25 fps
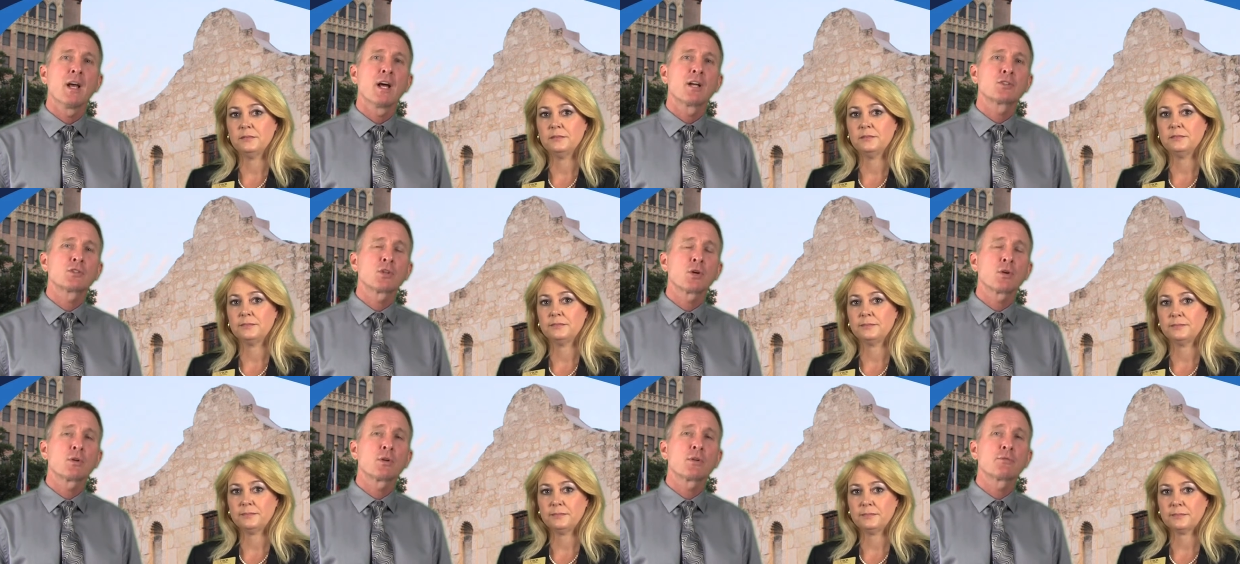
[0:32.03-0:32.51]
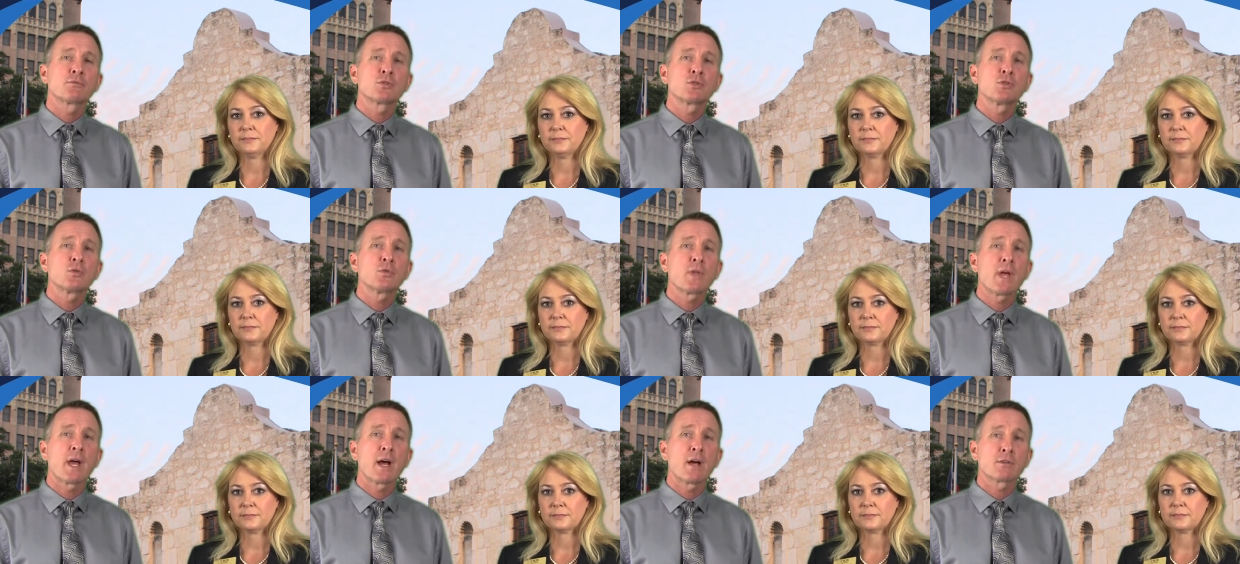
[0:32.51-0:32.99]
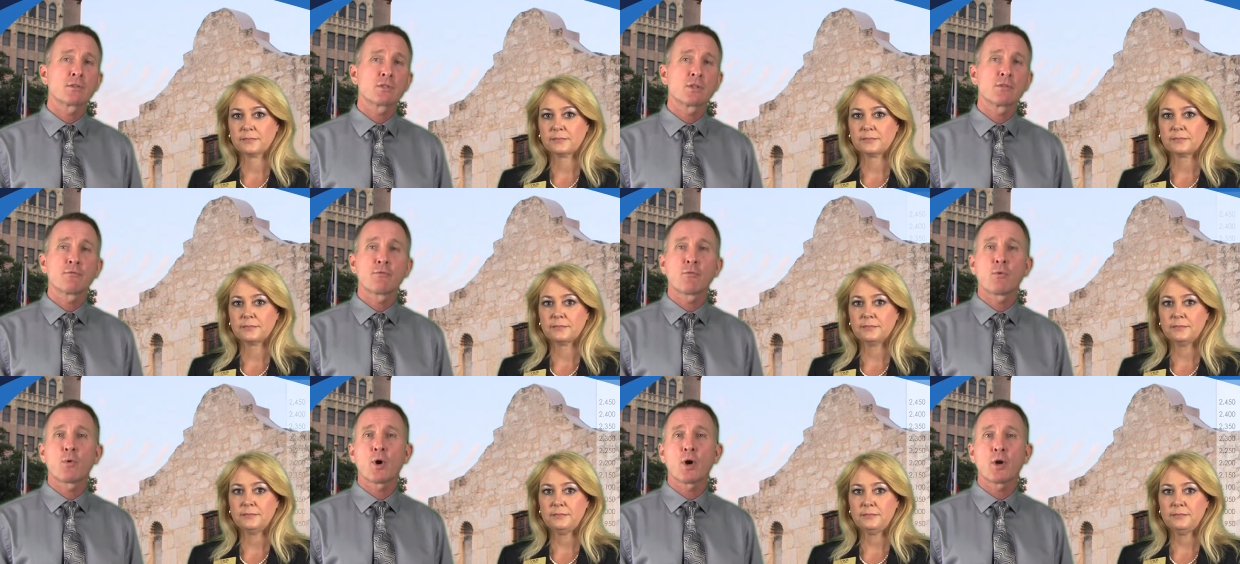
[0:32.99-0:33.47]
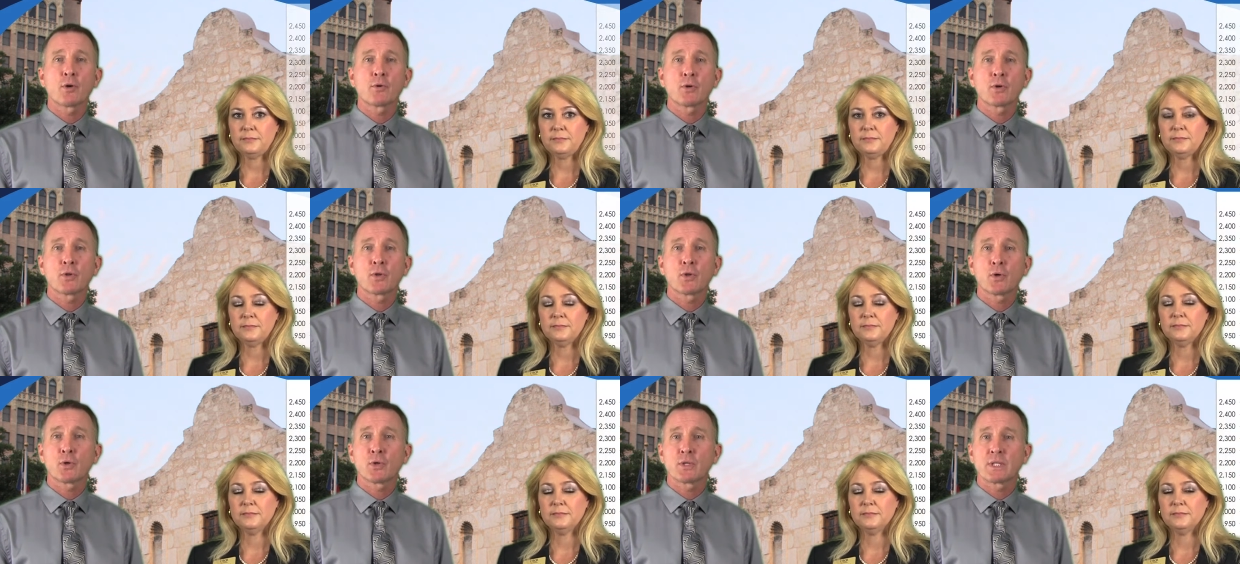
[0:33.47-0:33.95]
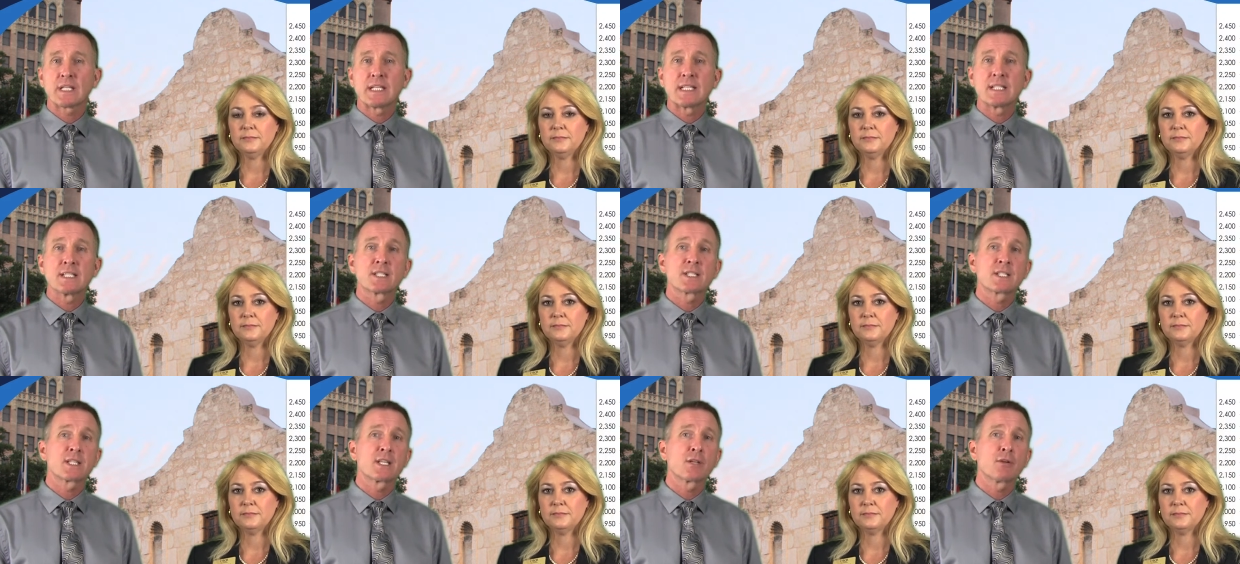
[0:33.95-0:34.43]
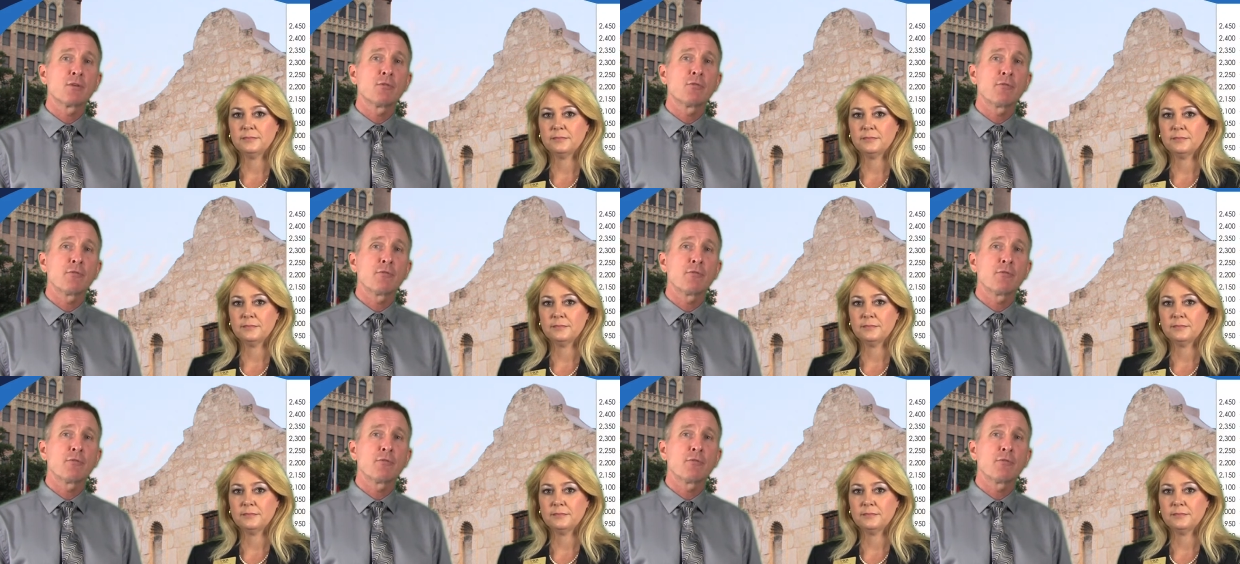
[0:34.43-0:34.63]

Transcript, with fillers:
Speaker 1: A total of 2,413 single